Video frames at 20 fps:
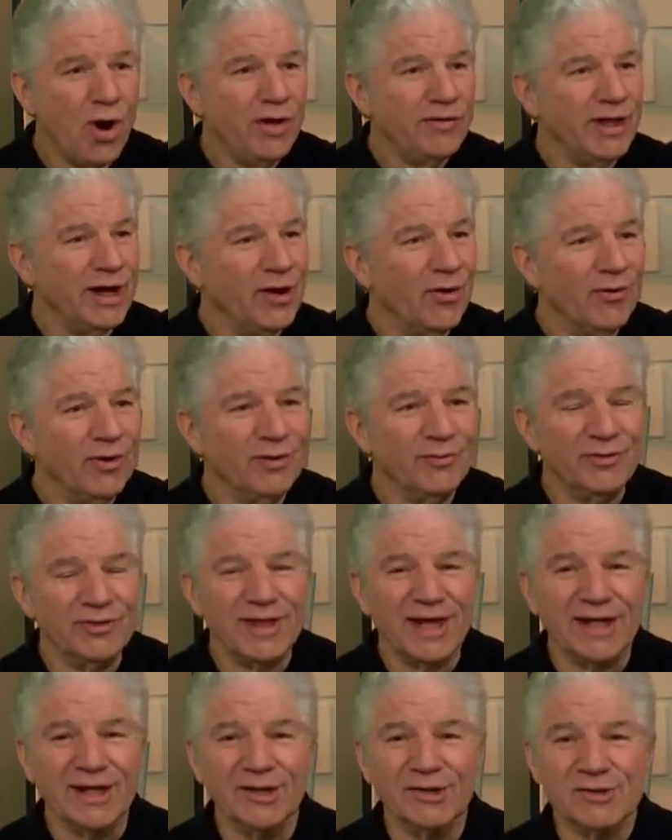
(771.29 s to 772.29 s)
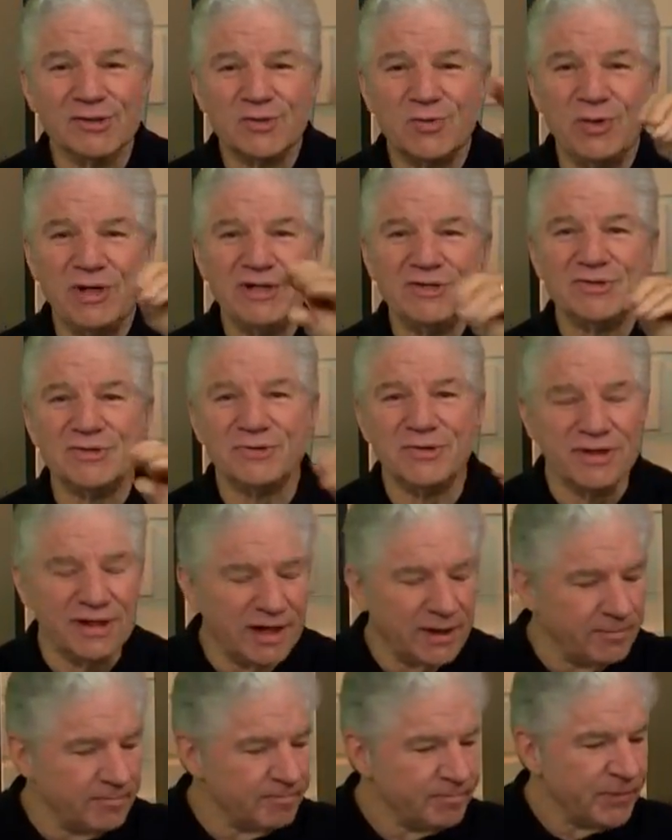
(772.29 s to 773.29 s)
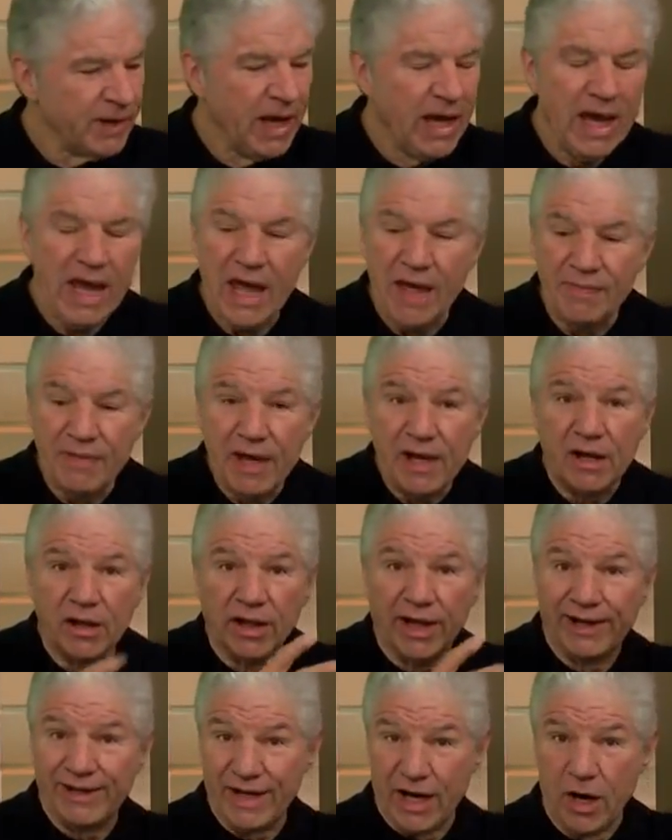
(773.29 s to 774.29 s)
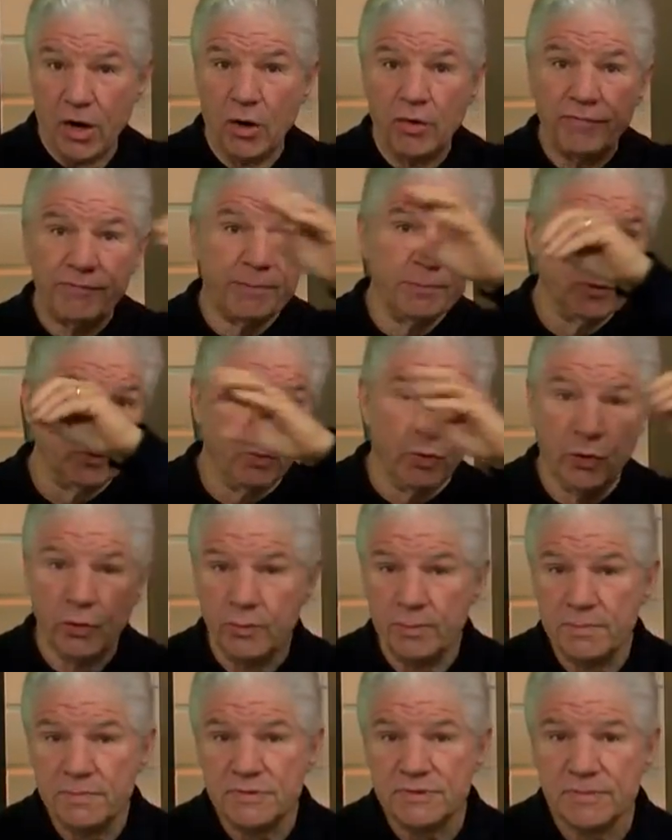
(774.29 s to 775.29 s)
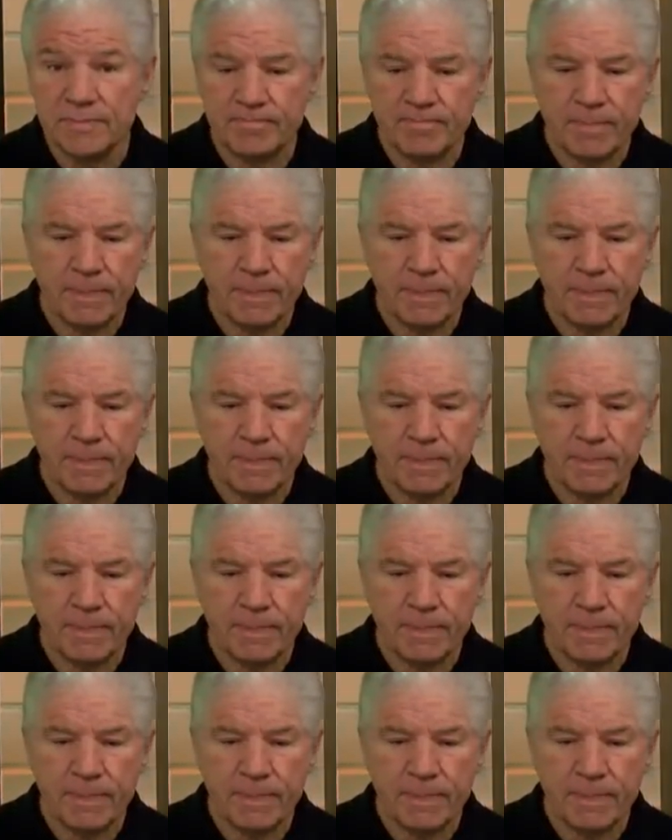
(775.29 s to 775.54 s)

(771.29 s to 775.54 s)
they go in with that little squeezer thing and they collect air from the rooms.